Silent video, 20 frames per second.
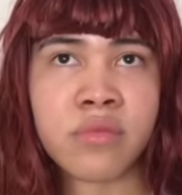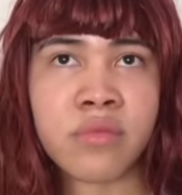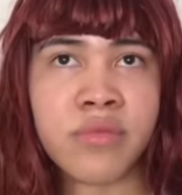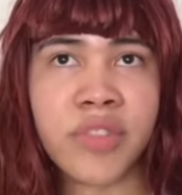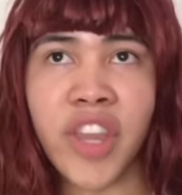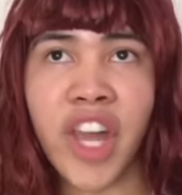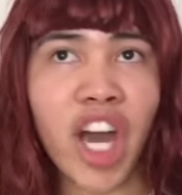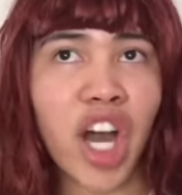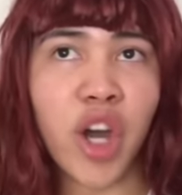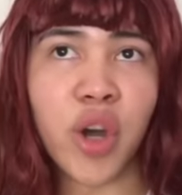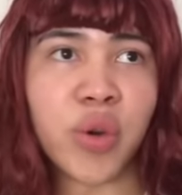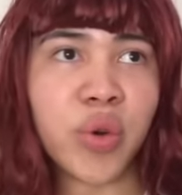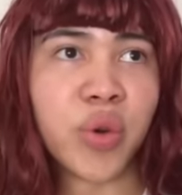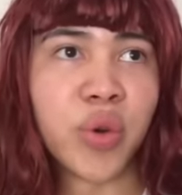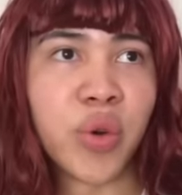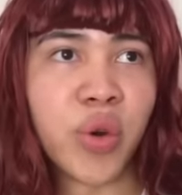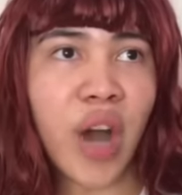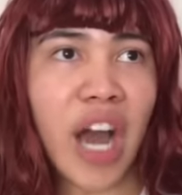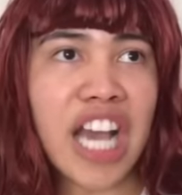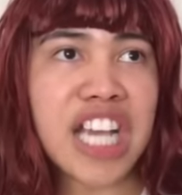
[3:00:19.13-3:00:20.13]
No.
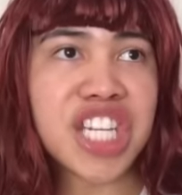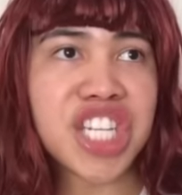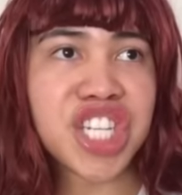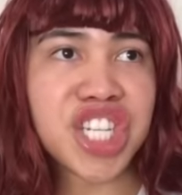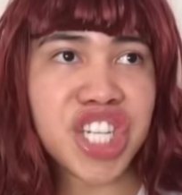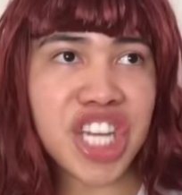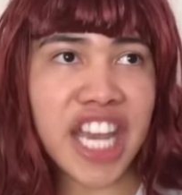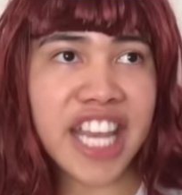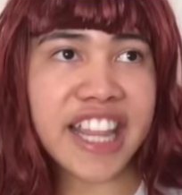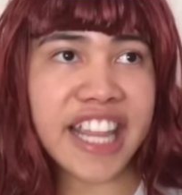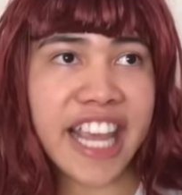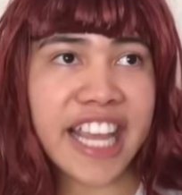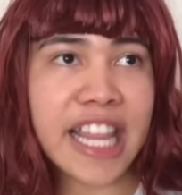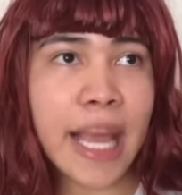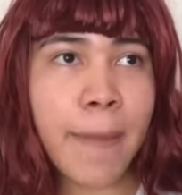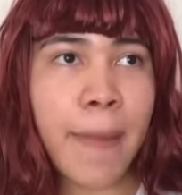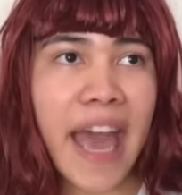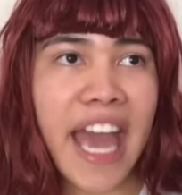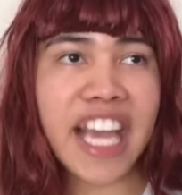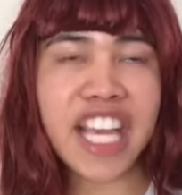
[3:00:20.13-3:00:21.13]
I shit in
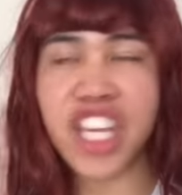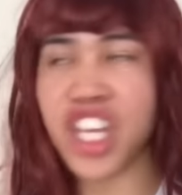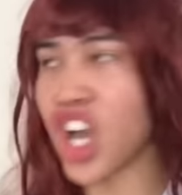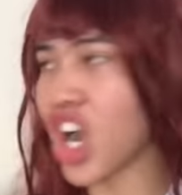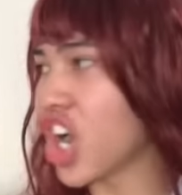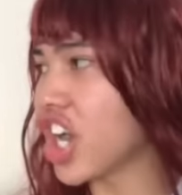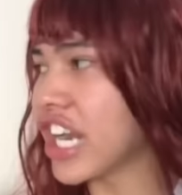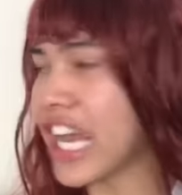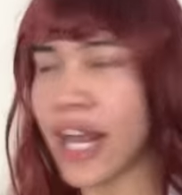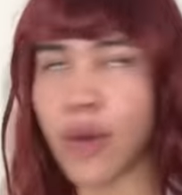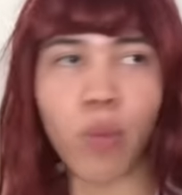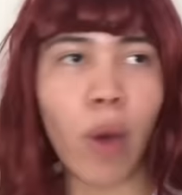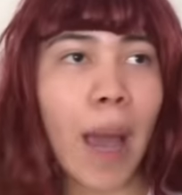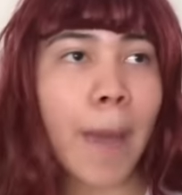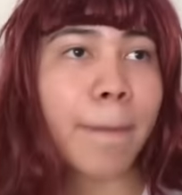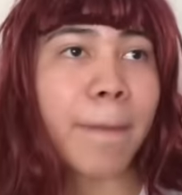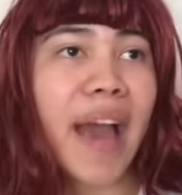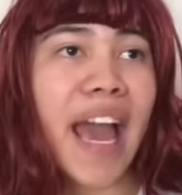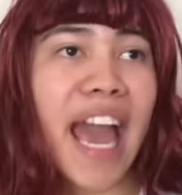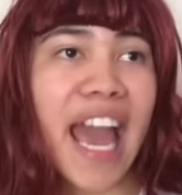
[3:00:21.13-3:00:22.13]
the backyard and
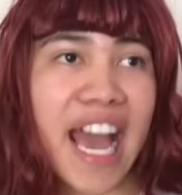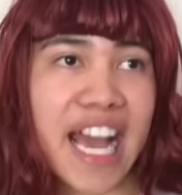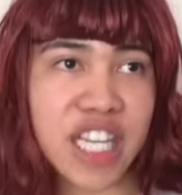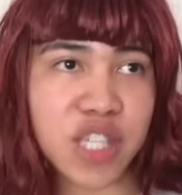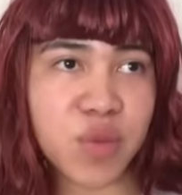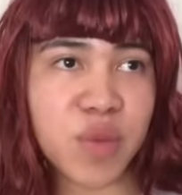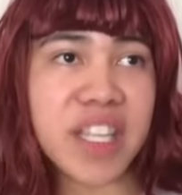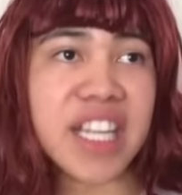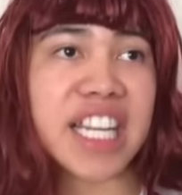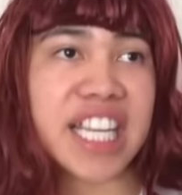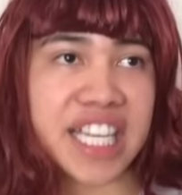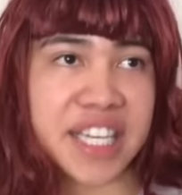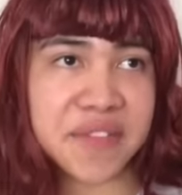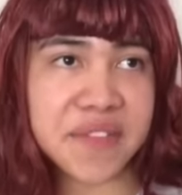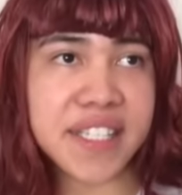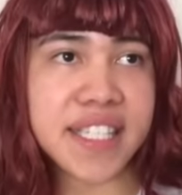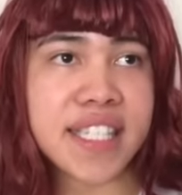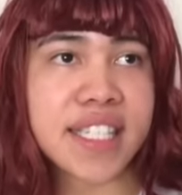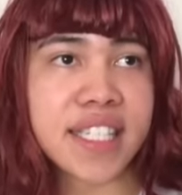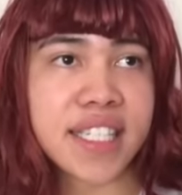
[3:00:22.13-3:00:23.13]
wipe my ass with
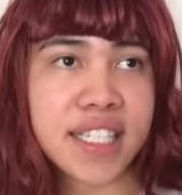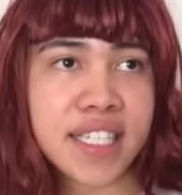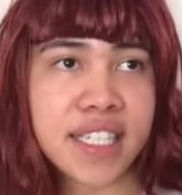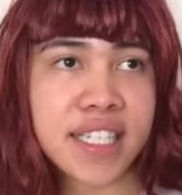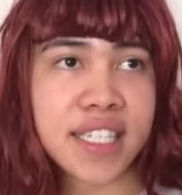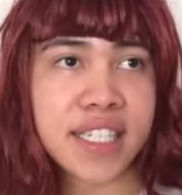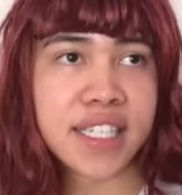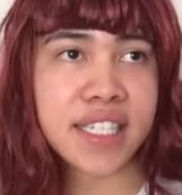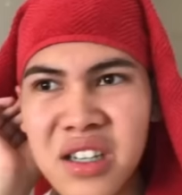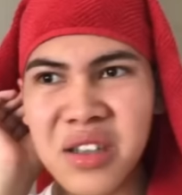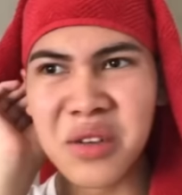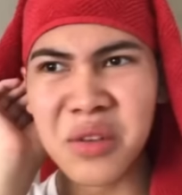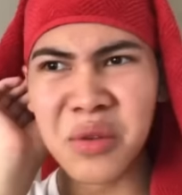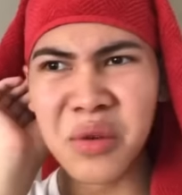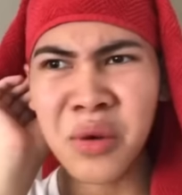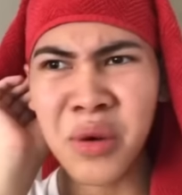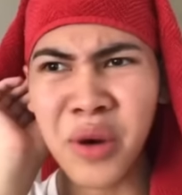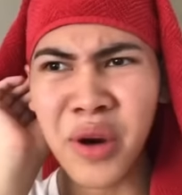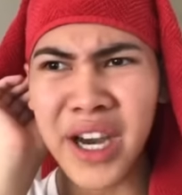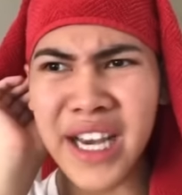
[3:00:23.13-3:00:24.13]
leaves.
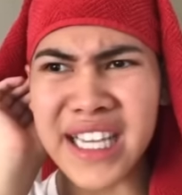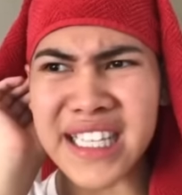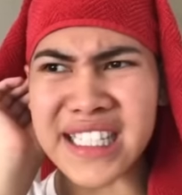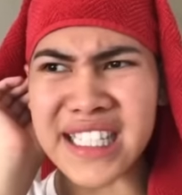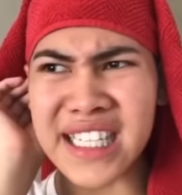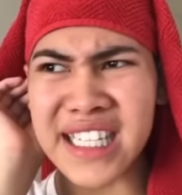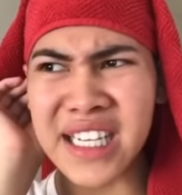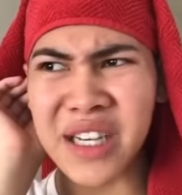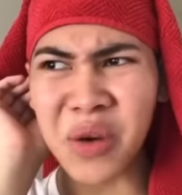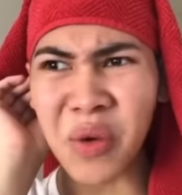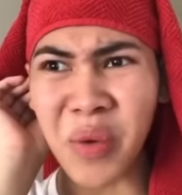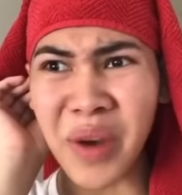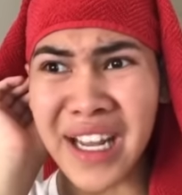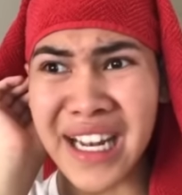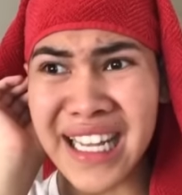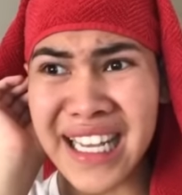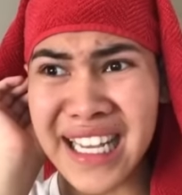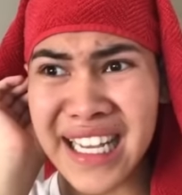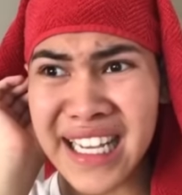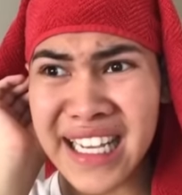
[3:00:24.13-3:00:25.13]
Wait,
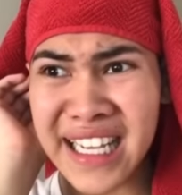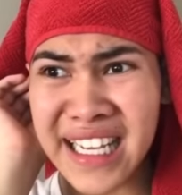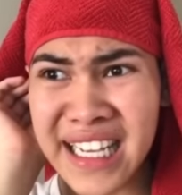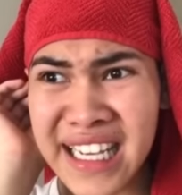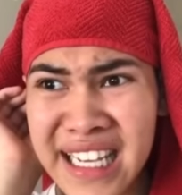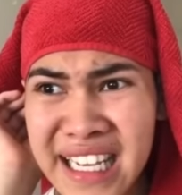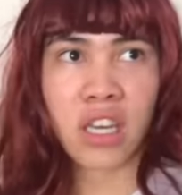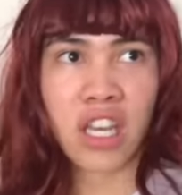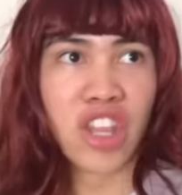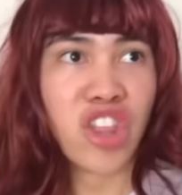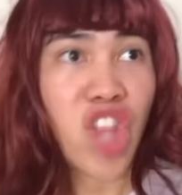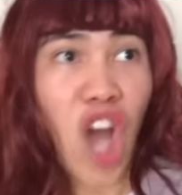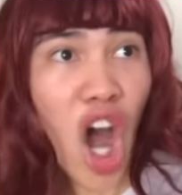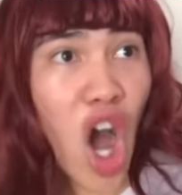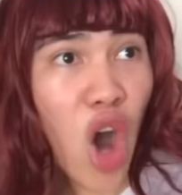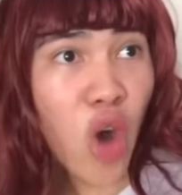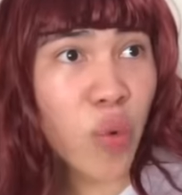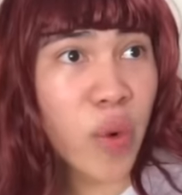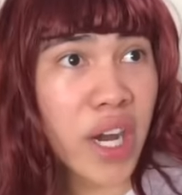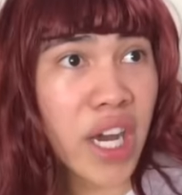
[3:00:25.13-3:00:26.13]
really?
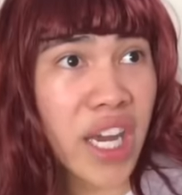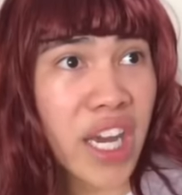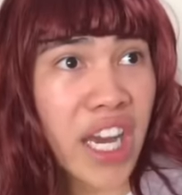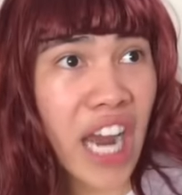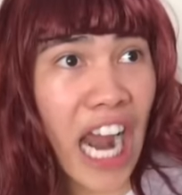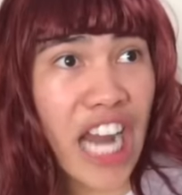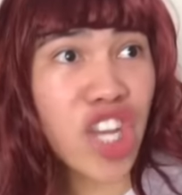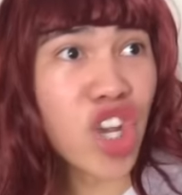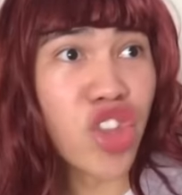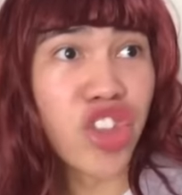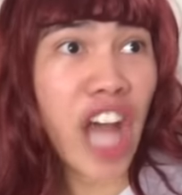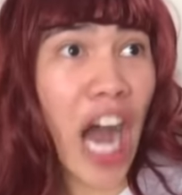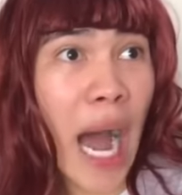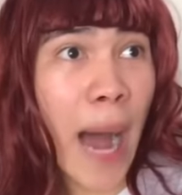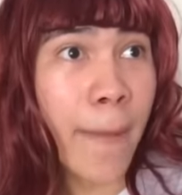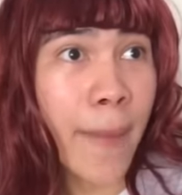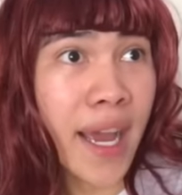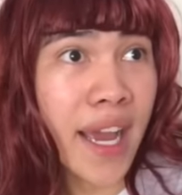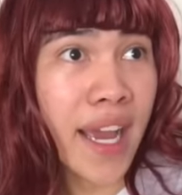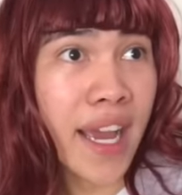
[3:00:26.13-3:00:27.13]
No! Are you
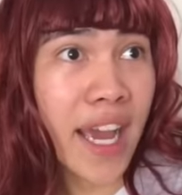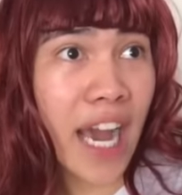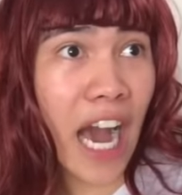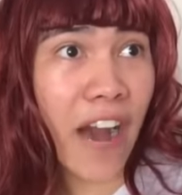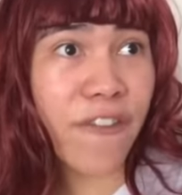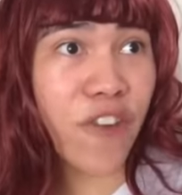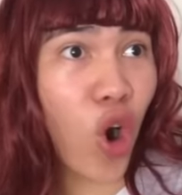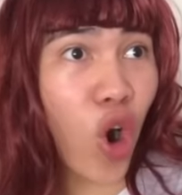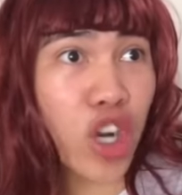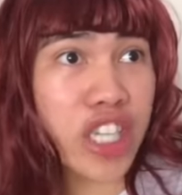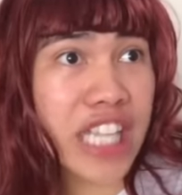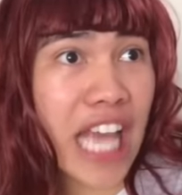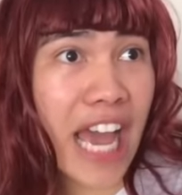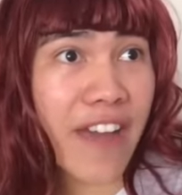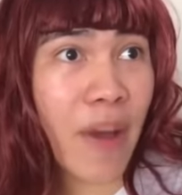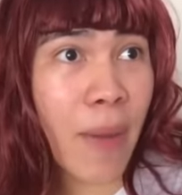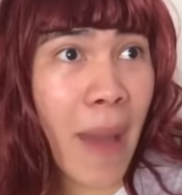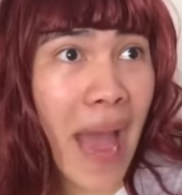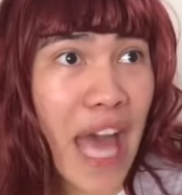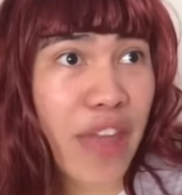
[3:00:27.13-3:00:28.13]
dumb? Of course I
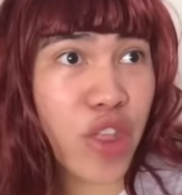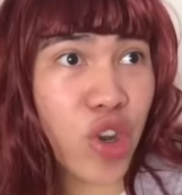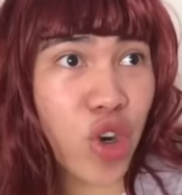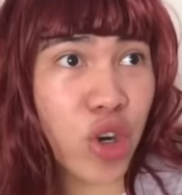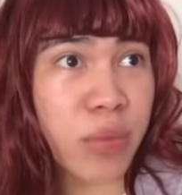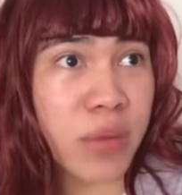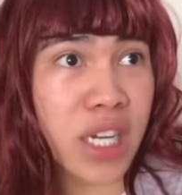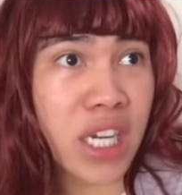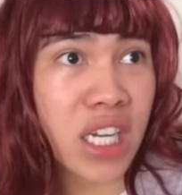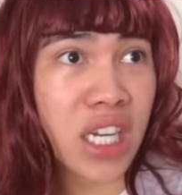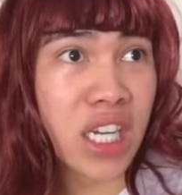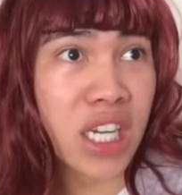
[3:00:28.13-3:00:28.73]
have a bathroom!